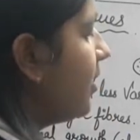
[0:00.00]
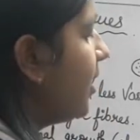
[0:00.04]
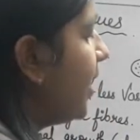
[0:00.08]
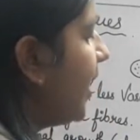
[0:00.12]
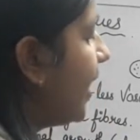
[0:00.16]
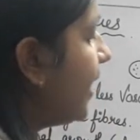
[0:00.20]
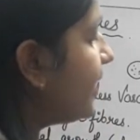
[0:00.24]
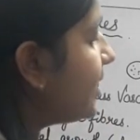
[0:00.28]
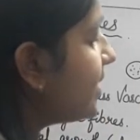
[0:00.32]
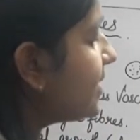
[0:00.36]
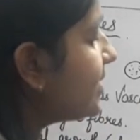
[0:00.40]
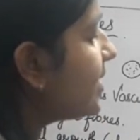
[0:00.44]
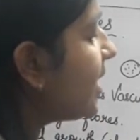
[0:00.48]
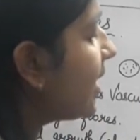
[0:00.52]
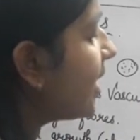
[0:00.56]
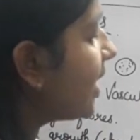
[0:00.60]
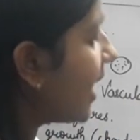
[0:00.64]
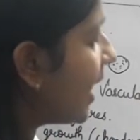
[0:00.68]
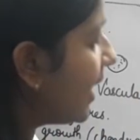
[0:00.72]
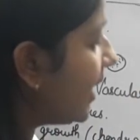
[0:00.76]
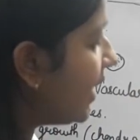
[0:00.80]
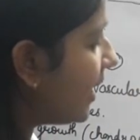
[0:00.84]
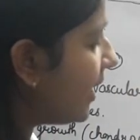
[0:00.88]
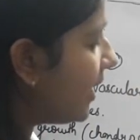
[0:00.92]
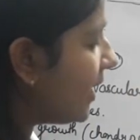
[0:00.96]
It is the
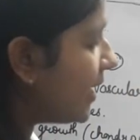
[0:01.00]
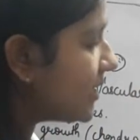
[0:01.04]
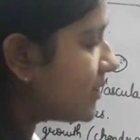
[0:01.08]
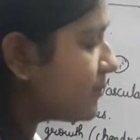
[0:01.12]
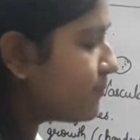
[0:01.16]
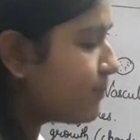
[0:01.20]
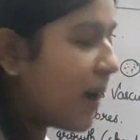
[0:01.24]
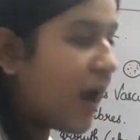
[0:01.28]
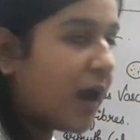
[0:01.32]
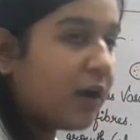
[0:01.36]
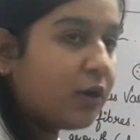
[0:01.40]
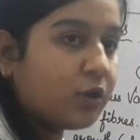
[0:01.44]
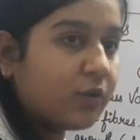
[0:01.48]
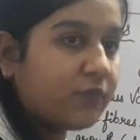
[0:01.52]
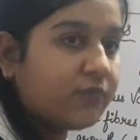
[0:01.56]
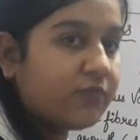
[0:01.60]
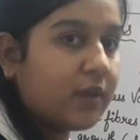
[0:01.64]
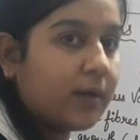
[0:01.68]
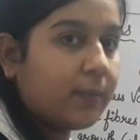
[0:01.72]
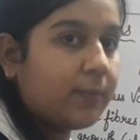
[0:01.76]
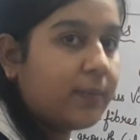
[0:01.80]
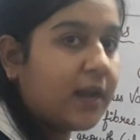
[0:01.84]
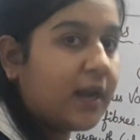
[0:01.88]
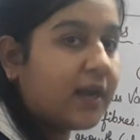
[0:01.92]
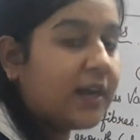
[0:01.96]
colorless part of
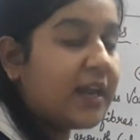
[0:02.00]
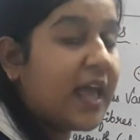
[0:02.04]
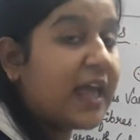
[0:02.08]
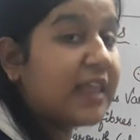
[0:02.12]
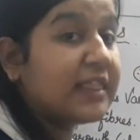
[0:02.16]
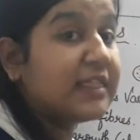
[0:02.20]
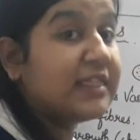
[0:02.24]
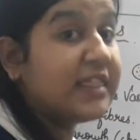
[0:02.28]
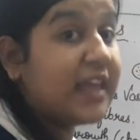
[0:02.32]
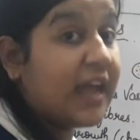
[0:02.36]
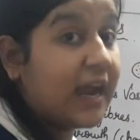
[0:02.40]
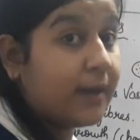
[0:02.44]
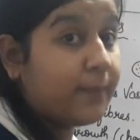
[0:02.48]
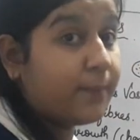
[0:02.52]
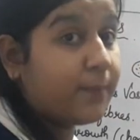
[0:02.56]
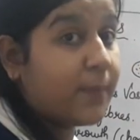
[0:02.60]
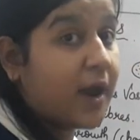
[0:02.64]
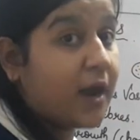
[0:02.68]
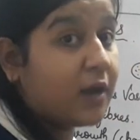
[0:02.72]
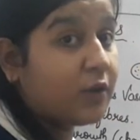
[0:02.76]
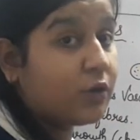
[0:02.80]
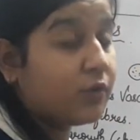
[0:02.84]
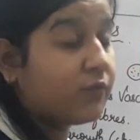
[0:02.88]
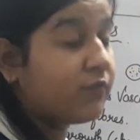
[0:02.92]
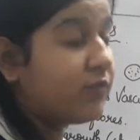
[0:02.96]
the blood, and that
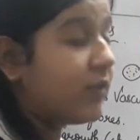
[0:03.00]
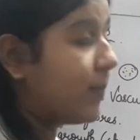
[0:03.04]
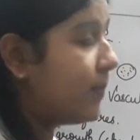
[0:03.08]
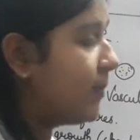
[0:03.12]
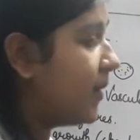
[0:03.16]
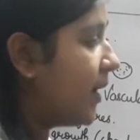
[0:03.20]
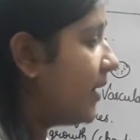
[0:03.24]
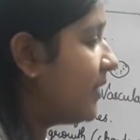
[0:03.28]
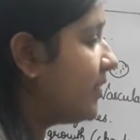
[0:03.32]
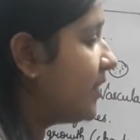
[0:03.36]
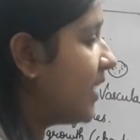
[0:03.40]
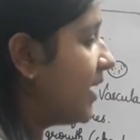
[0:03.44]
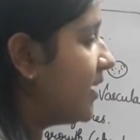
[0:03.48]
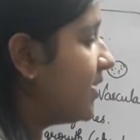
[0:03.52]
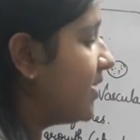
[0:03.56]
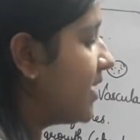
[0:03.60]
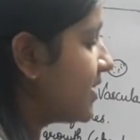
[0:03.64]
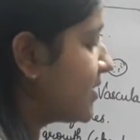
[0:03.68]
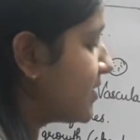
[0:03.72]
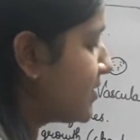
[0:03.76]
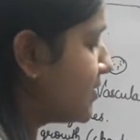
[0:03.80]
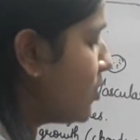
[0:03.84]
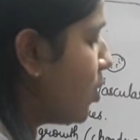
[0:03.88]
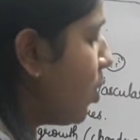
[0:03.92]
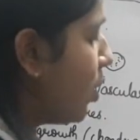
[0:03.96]
part of the blood that
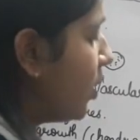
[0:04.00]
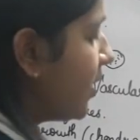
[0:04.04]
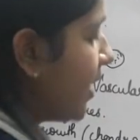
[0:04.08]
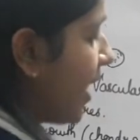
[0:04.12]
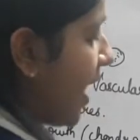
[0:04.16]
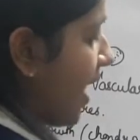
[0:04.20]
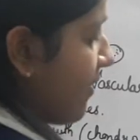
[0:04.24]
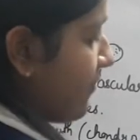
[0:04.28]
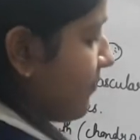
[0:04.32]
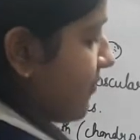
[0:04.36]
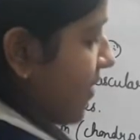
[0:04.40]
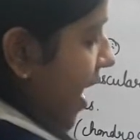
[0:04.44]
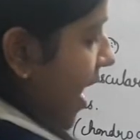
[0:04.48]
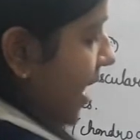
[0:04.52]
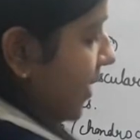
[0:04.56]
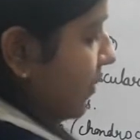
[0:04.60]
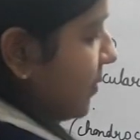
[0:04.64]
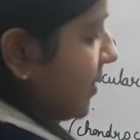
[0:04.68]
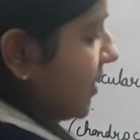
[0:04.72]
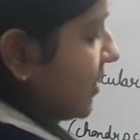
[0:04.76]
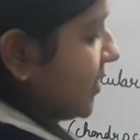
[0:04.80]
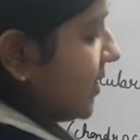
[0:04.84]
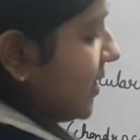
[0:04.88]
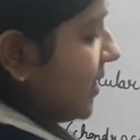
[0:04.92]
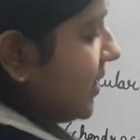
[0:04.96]
does not have
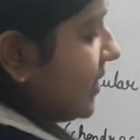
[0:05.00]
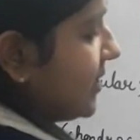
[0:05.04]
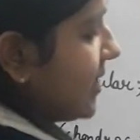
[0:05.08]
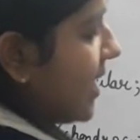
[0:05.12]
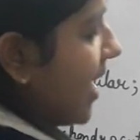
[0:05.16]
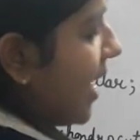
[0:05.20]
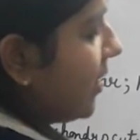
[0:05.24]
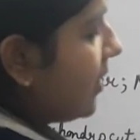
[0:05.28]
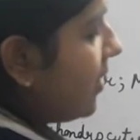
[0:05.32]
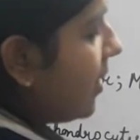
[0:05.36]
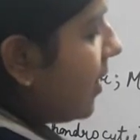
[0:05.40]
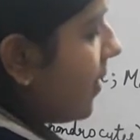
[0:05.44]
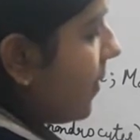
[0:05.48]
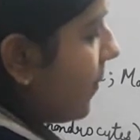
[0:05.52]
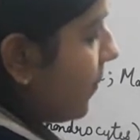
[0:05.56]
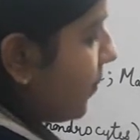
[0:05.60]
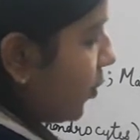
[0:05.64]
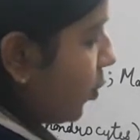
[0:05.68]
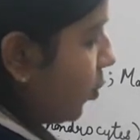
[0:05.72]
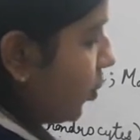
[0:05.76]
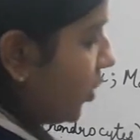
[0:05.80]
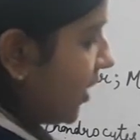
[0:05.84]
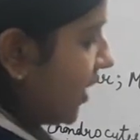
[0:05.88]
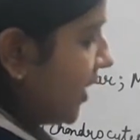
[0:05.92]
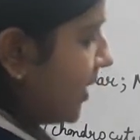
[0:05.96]
RBCs and
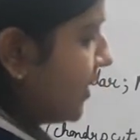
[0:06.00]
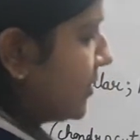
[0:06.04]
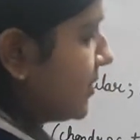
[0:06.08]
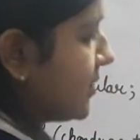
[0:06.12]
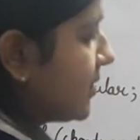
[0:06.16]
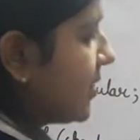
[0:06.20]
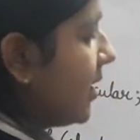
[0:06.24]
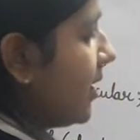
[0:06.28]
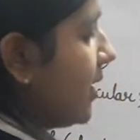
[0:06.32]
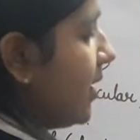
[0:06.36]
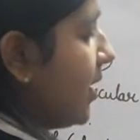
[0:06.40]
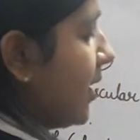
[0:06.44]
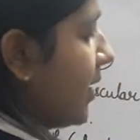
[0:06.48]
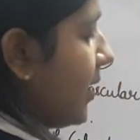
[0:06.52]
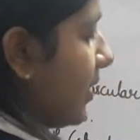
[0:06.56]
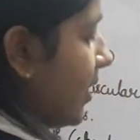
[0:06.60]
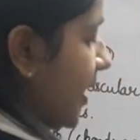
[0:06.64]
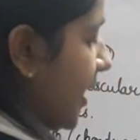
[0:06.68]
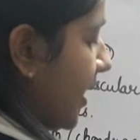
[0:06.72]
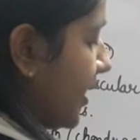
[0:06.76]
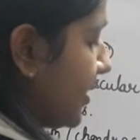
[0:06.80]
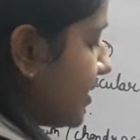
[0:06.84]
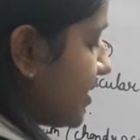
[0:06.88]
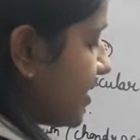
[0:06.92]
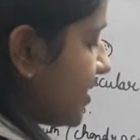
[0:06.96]
proteins.
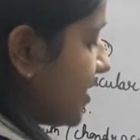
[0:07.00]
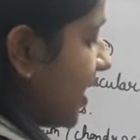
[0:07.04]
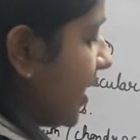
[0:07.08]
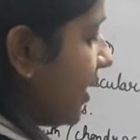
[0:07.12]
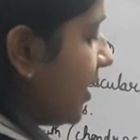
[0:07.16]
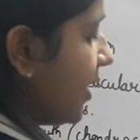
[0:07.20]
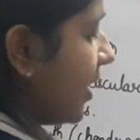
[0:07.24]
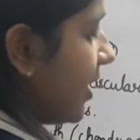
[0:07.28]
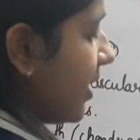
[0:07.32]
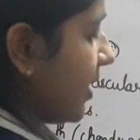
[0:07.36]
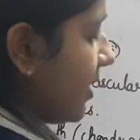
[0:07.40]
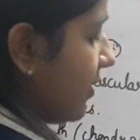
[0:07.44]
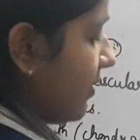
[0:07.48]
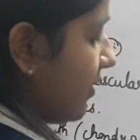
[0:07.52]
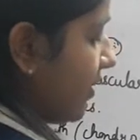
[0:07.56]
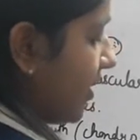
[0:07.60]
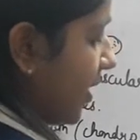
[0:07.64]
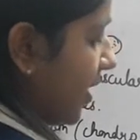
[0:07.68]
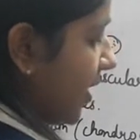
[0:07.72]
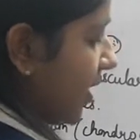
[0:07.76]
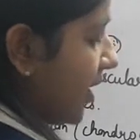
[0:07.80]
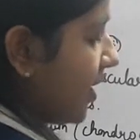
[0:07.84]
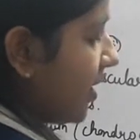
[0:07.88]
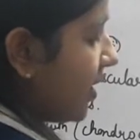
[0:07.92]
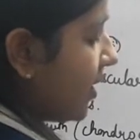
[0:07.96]
Instead,
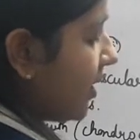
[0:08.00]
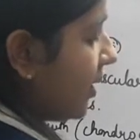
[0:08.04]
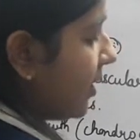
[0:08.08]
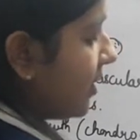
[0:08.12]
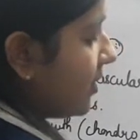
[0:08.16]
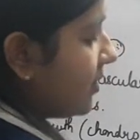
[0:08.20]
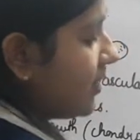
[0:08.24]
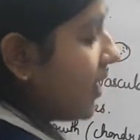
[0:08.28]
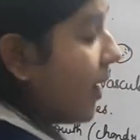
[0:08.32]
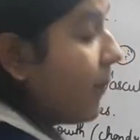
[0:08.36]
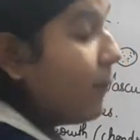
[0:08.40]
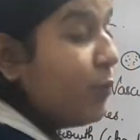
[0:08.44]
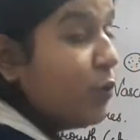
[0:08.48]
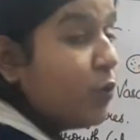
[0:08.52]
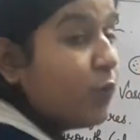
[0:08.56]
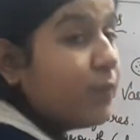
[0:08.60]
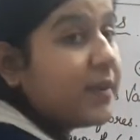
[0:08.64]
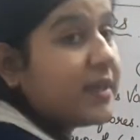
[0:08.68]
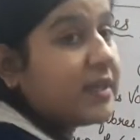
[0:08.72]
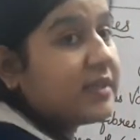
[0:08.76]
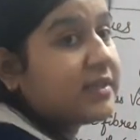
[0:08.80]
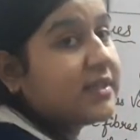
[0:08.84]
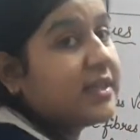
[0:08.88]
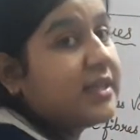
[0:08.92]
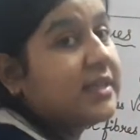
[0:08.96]
here
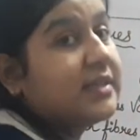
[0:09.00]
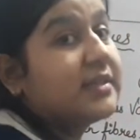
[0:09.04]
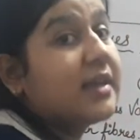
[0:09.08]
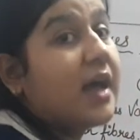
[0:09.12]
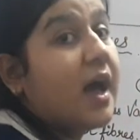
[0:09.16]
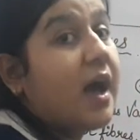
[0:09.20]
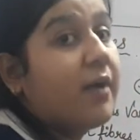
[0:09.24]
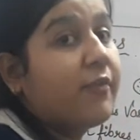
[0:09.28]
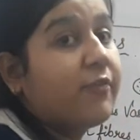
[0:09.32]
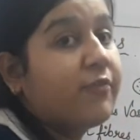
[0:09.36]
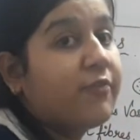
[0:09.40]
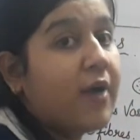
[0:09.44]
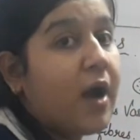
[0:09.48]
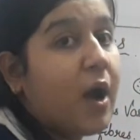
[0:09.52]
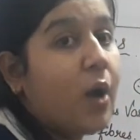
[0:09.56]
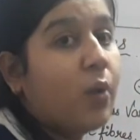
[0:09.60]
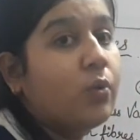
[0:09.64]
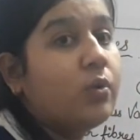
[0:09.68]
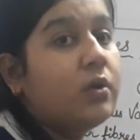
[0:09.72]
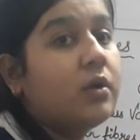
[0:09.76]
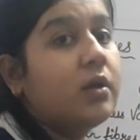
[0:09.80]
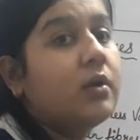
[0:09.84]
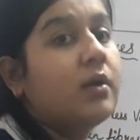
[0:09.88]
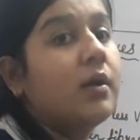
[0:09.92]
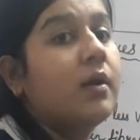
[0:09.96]
WBCs are
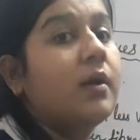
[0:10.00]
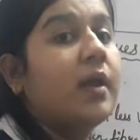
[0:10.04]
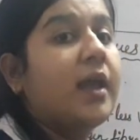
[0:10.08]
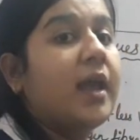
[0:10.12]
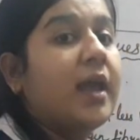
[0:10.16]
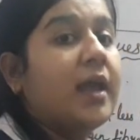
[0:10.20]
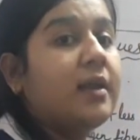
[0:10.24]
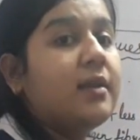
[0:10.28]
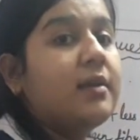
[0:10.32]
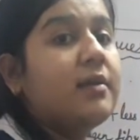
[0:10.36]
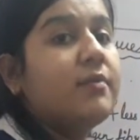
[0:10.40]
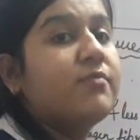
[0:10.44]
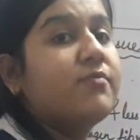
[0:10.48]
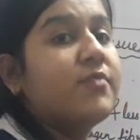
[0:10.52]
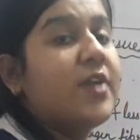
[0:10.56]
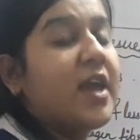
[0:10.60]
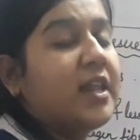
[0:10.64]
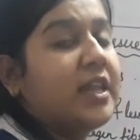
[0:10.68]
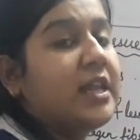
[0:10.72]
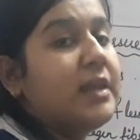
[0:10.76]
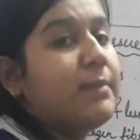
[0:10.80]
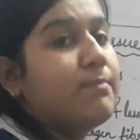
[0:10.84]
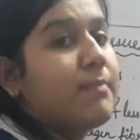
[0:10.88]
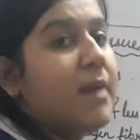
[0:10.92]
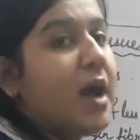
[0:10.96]
found in
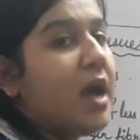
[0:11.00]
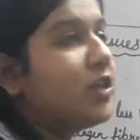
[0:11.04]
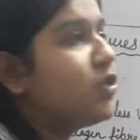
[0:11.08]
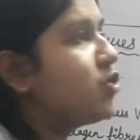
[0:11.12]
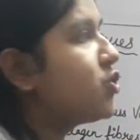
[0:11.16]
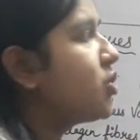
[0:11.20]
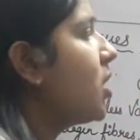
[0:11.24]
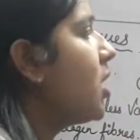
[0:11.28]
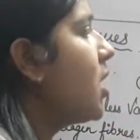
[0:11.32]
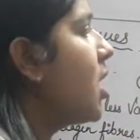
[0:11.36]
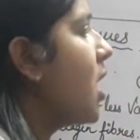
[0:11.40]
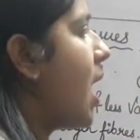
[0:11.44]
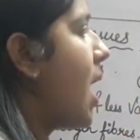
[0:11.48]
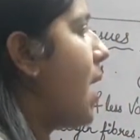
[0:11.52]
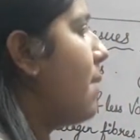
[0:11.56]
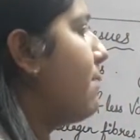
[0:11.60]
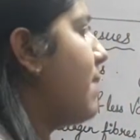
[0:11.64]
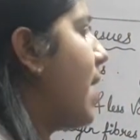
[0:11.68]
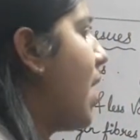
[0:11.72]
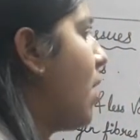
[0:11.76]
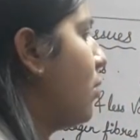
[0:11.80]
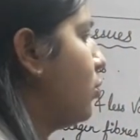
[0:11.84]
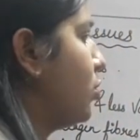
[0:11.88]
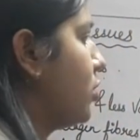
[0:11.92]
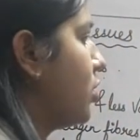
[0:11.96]
very much
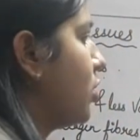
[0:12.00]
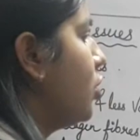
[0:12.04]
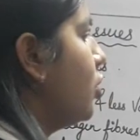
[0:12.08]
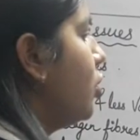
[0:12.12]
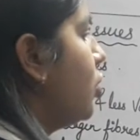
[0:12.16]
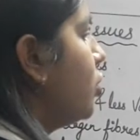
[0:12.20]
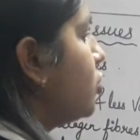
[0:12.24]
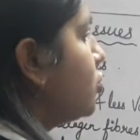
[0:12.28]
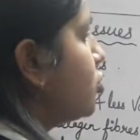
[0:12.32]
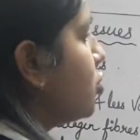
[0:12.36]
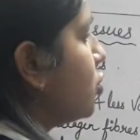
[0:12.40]
amount. So